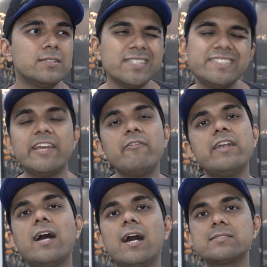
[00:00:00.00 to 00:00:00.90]
such
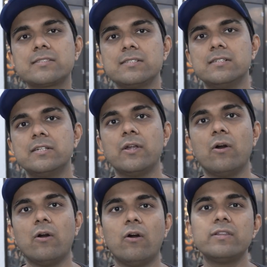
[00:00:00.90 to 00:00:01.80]
heavy tasks uh,
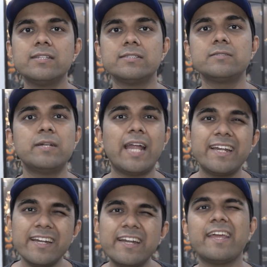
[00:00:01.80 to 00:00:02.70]
on this, but I
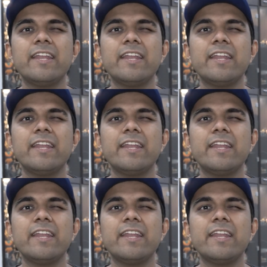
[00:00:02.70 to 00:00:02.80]
did it